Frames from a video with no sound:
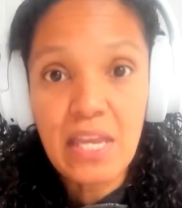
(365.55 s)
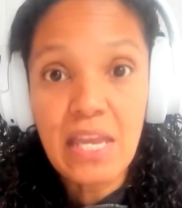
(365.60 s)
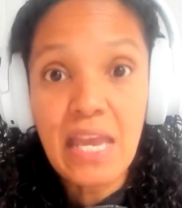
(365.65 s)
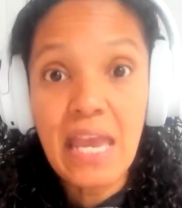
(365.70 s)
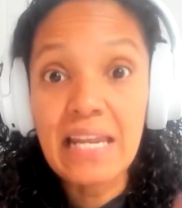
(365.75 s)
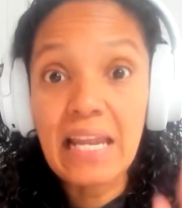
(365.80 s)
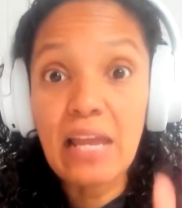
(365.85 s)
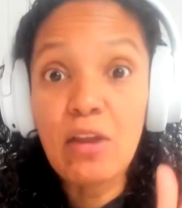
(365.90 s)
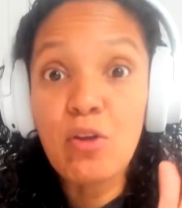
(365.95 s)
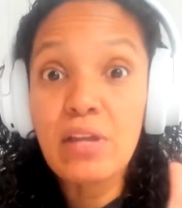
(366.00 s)

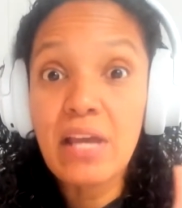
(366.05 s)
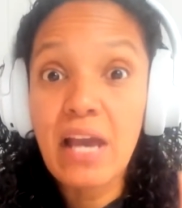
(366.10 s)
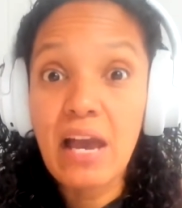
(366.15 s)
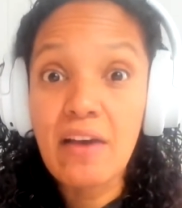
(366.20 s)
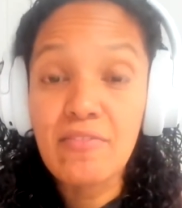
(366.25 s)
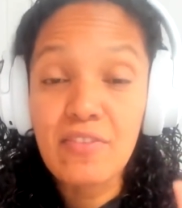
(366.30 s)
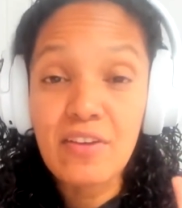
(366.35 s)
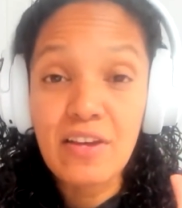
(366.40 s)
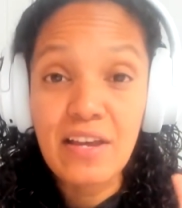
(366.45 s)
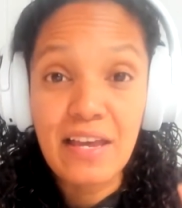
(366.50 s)
And I only
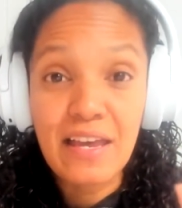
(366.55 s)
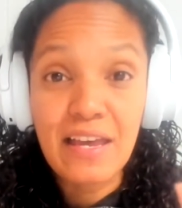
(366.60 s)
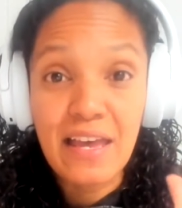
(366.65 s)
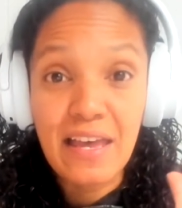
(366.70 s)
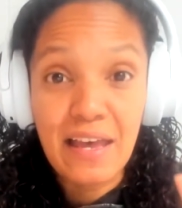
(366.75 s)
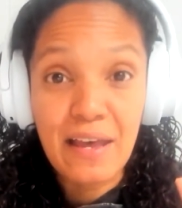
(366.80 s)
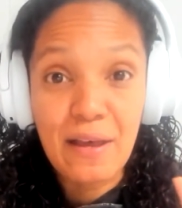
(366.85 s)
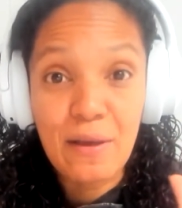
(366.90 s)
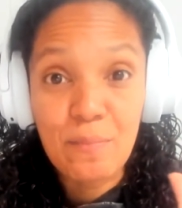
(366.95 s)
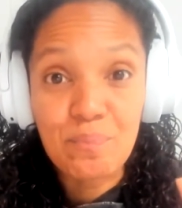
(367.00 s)
have
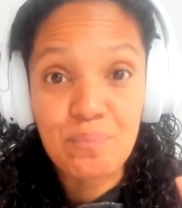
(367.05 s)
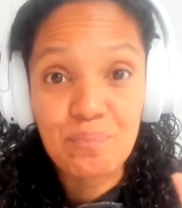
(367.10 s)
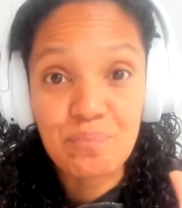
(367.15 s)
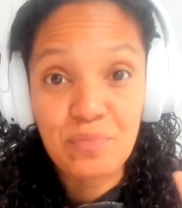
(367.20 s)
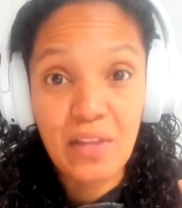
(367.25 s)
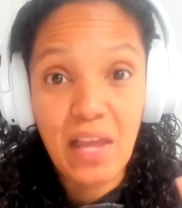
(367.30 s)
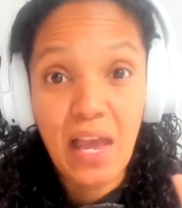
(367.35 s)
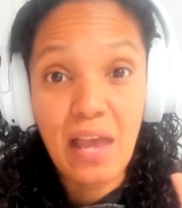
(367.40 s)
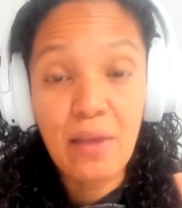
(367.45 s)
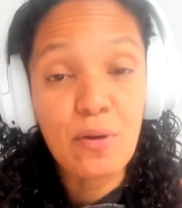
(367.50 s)

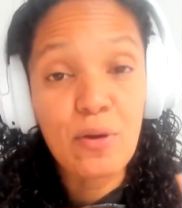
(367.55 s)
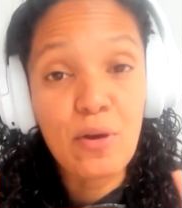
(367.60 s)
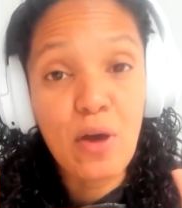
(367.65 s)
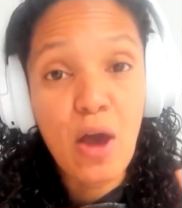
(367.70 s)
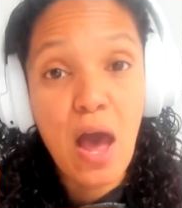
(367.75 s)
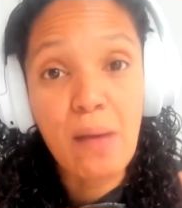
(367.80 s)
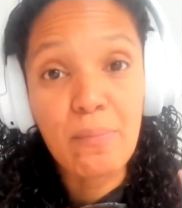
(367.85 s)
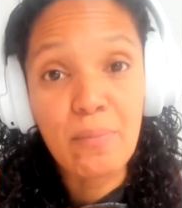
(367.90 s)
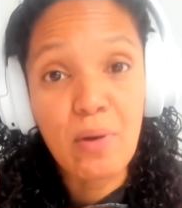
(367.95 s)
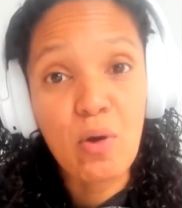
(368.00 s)

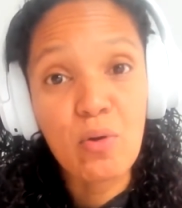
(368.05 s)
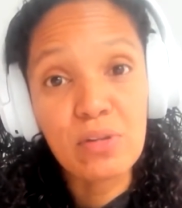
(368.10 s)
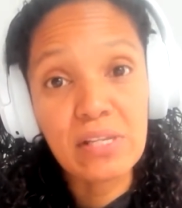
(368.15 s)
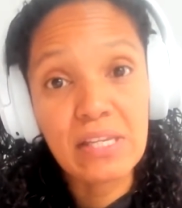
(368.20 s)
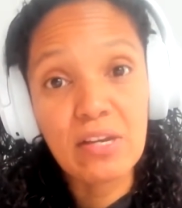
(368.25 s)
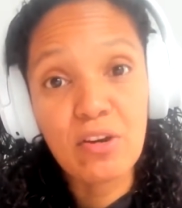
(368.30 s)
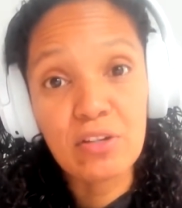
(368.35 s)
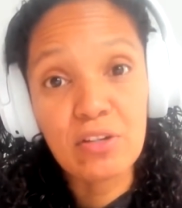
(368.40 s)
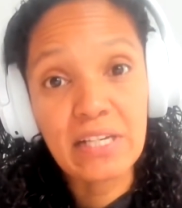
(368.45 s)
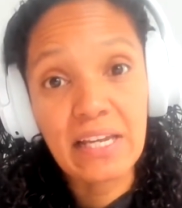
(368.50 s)
I'm only
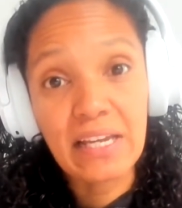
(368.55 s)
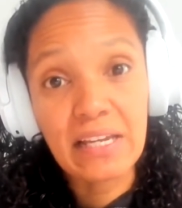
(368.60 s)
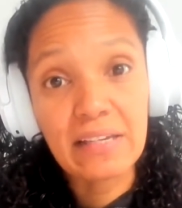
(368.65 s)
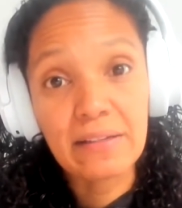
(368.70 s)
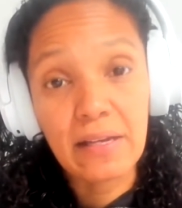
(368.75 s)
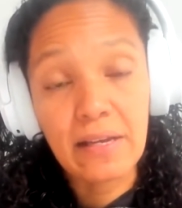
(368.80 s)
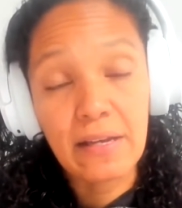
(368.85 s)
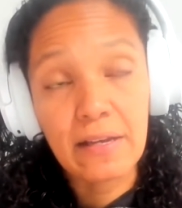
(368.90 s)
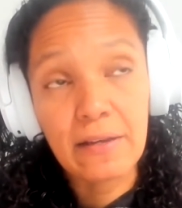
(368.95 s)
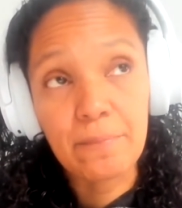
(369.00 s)

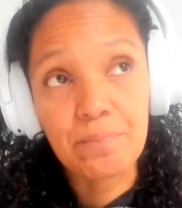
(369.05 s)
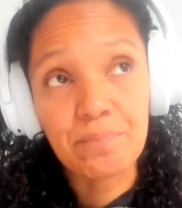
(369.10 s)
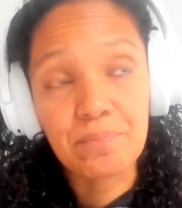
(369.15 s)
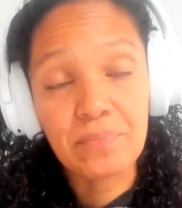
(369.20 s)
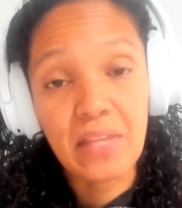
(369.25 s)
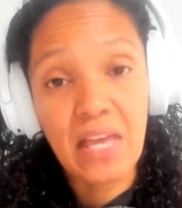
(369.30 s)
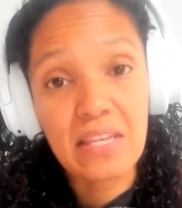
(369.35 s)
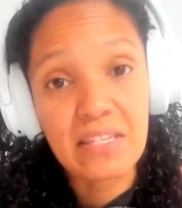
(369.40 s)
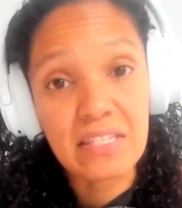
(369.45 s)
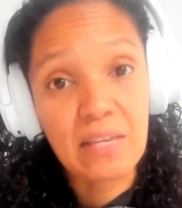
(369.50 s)
gonna
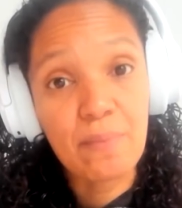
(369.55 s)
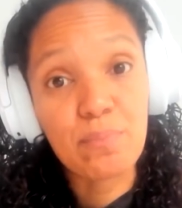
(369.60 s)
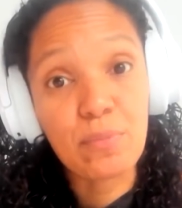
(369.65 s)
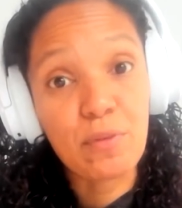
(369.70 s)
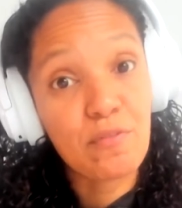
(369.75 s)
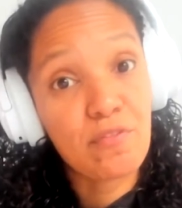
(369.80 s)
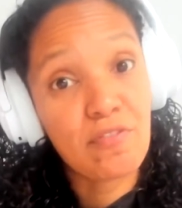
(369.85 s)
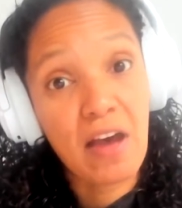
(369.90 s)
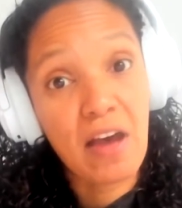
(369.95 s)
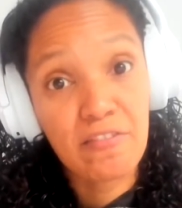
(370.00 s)
accept
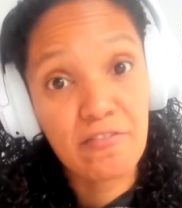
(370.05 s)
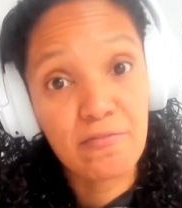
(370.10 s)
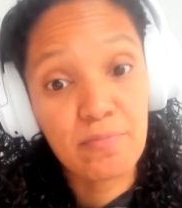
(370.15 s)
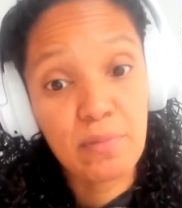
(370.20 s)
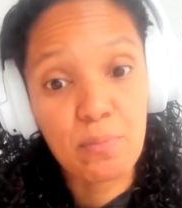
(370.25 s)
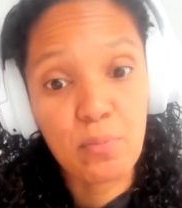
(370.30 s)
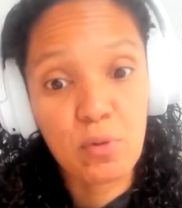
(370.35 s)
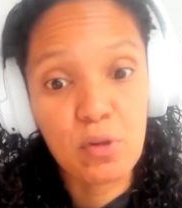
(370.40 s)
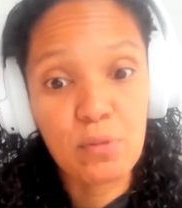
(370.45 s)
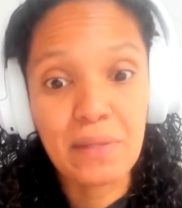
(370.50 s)
5
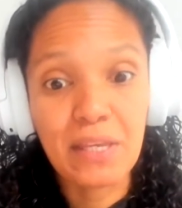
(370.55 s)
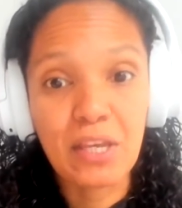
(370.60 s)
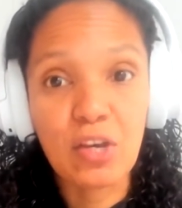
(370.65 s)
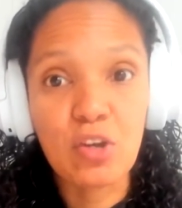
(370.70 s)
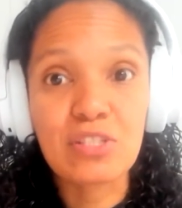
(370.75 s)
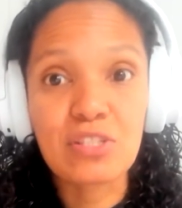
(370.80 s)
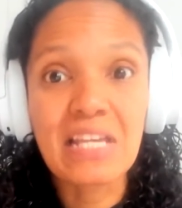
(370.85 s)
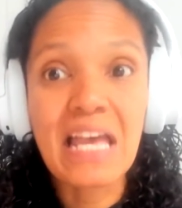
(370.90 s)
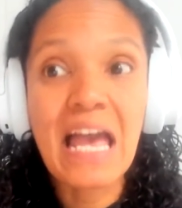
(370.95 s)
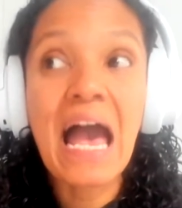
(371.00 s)
people,
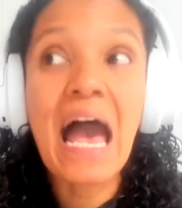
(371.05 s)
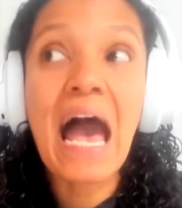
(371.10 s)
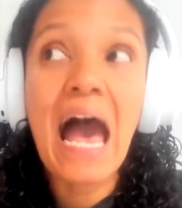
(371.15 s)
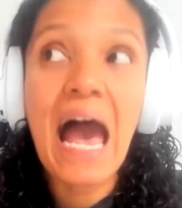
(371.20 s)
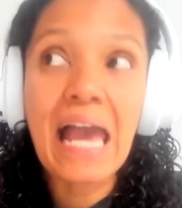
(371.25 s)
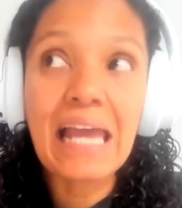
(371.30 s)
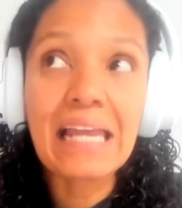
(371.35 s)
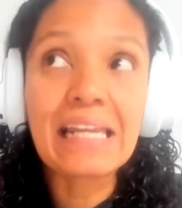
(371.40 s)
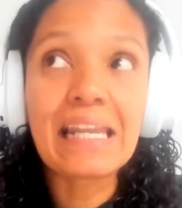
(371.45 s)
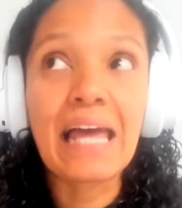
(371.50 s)
because
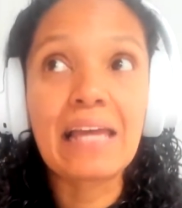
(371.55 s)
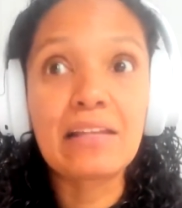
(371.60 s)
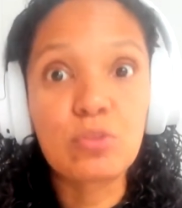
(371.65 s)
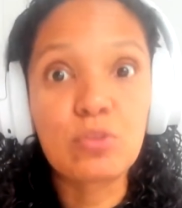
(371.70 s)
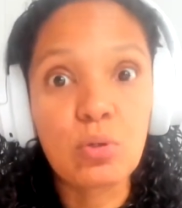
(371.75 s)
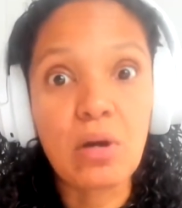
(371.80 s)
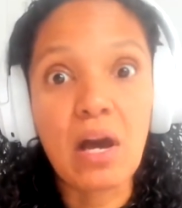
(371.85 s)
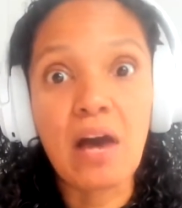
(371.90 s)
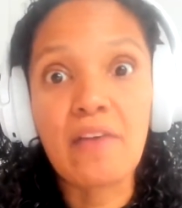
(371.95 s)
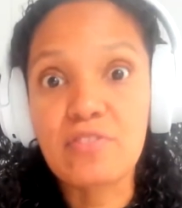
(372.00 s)
I like to
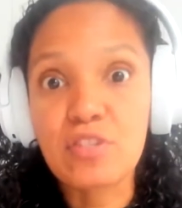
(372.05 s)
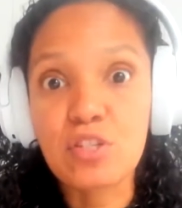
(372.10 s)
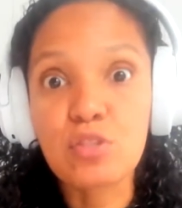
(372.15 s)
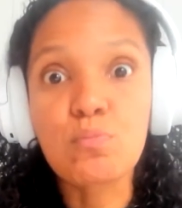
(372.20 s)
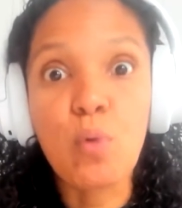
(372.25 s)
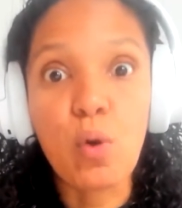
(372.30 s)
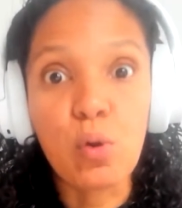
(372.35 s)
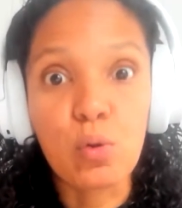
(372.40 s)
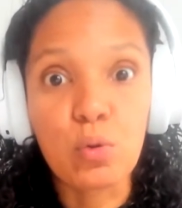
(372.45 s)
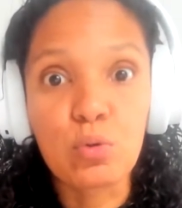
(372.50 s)
have
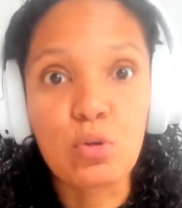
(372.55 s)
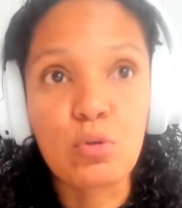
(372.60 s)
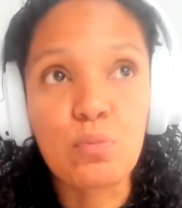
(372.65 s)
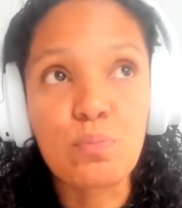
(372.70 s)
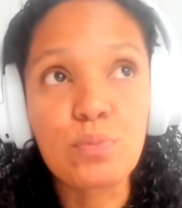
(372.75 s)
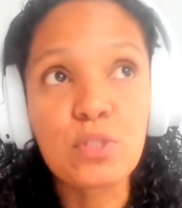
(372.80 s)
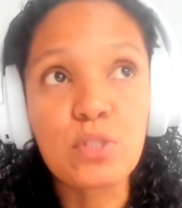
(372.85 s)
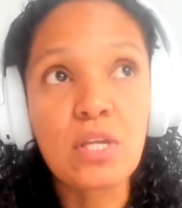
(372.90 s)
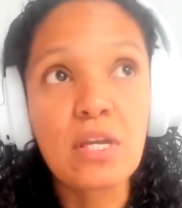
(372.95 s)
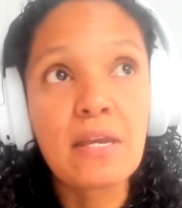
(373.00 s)
small
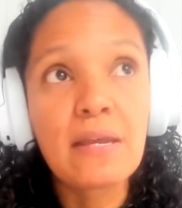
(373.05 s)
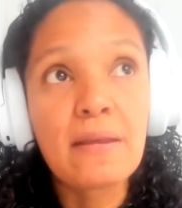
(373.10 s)
groups,